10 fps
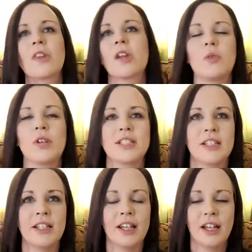was
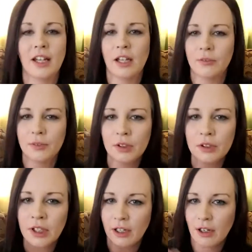it a full
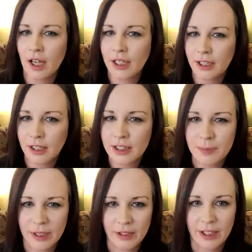clairaudient
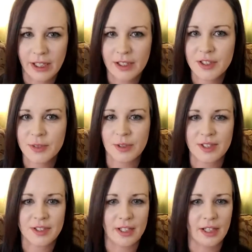experience?
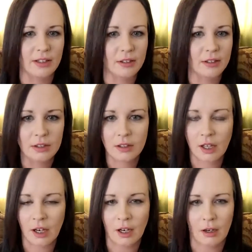Was it
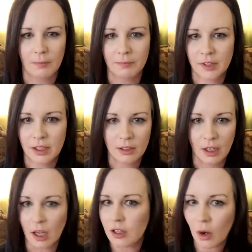
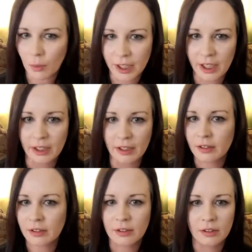a knowing,
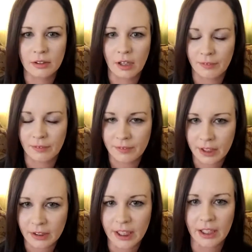a
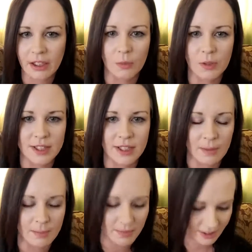feeling, or was it
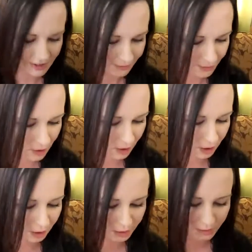a mix of
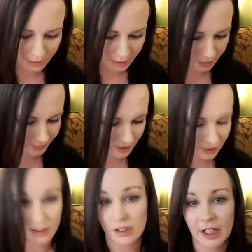all
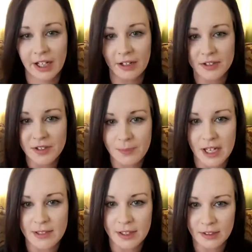the clairs,
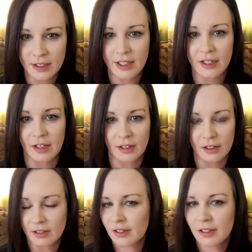basically?
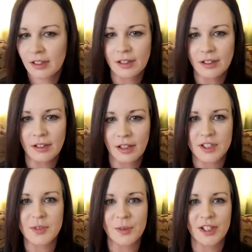Or I
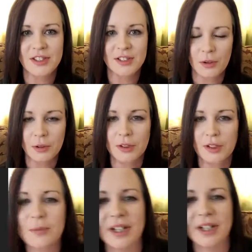just wanted to know a little bit